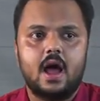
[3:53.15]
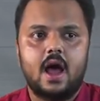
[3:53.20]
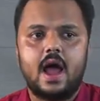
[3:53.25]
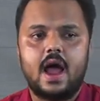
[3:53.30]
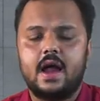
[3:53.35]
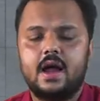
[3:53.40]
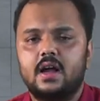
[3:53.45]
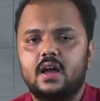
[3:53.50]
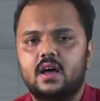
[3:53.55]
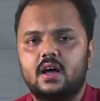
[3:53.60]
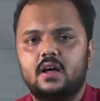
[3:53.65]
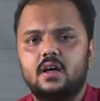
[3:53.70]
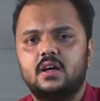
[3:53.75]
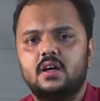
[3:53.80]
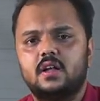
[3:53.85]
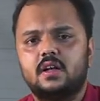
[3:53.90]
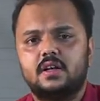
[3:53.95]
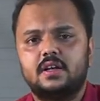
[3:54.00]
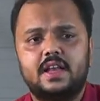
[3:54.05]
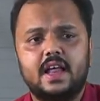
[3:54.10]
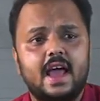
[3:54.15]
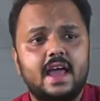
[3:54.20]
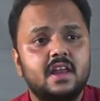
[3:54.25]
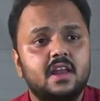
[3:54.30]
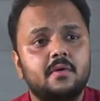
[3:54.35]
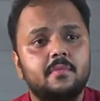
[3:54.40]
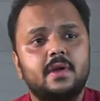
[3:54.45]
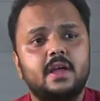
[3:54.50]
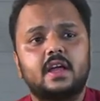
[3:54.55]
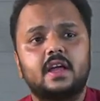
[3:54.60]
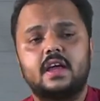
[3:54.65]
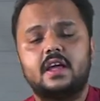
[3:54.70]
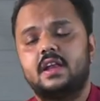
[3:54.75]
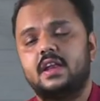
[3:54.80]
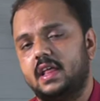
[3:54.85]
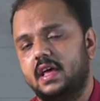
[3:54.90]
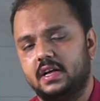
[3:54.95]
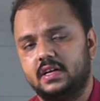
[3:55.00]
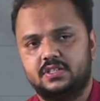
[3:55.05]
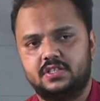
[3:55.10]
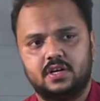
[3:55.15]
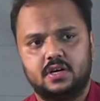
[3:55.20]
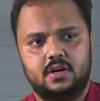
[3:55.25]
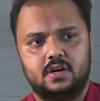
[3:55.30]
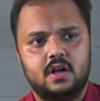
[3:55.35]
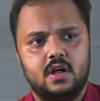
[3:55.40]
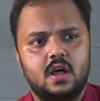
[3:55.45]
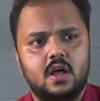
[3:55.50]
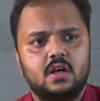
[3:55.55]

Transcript: And dynamic in nature.